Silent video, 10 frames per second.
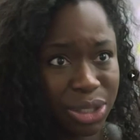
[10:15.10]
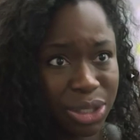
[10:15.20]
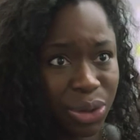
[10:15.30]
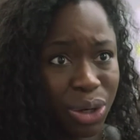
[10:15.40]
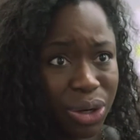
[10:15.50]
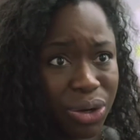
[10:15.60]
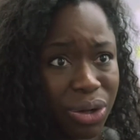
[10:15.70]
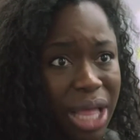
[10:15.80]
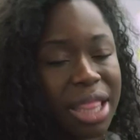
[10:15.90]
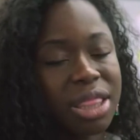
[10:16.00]
It's
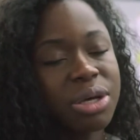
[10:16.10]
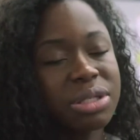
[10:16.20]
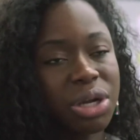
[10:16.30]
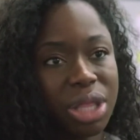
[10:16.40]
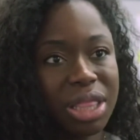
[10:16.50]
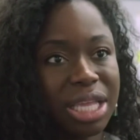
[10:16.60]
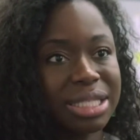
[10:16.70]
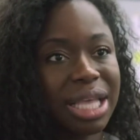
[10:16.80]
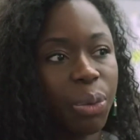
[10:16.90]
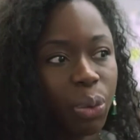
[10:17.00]
critical. And those are the
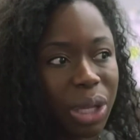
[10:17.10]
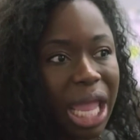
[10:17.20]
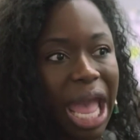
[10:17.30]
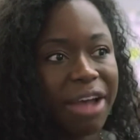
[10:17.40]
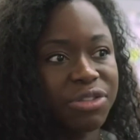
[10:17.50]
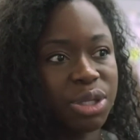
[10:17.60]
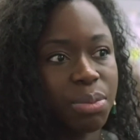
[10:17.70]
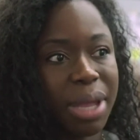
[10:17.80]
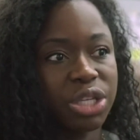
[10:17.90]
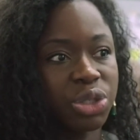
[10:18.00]
things that we have to
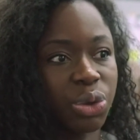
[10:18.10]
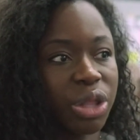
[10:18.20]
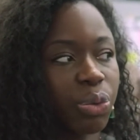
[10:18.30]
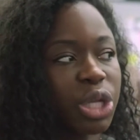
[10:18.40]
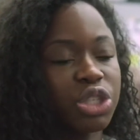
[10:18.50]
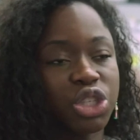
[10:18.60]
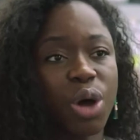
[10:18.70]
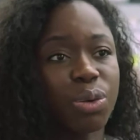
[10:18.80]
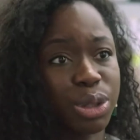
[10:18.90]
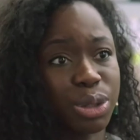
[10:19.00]
make sure that we
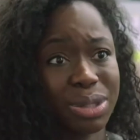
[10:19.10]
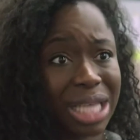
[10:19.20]
don't lose